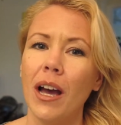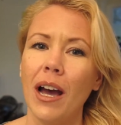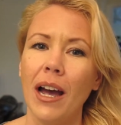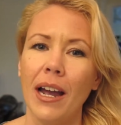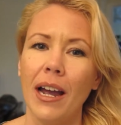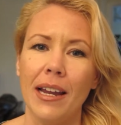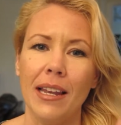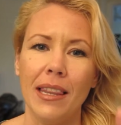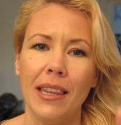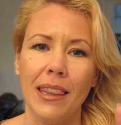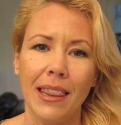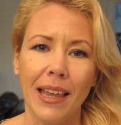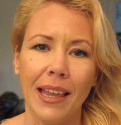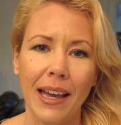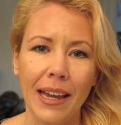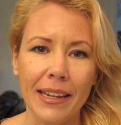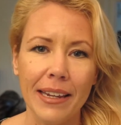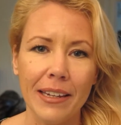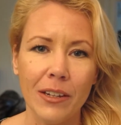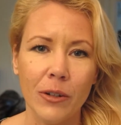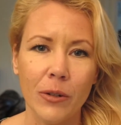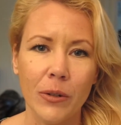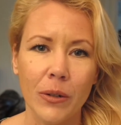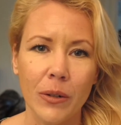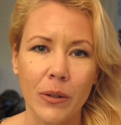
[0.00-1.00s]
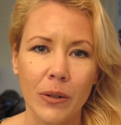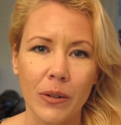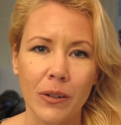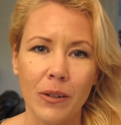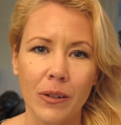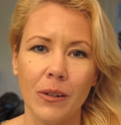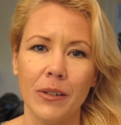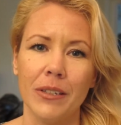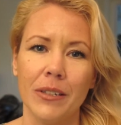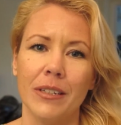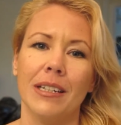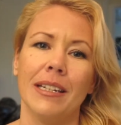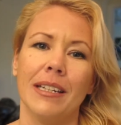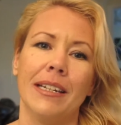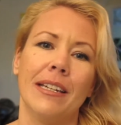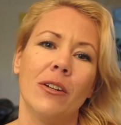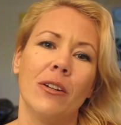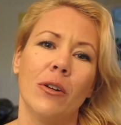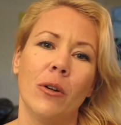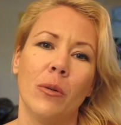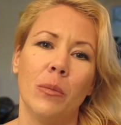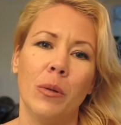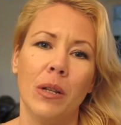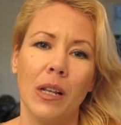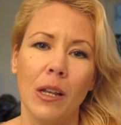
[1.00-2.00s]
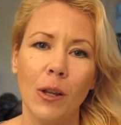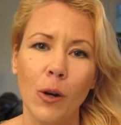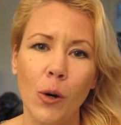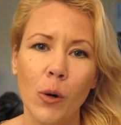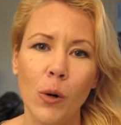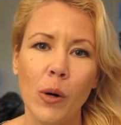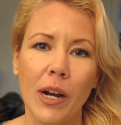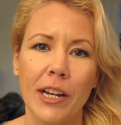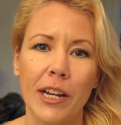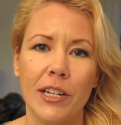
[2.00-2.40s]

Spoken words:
I like her, gonna link her below.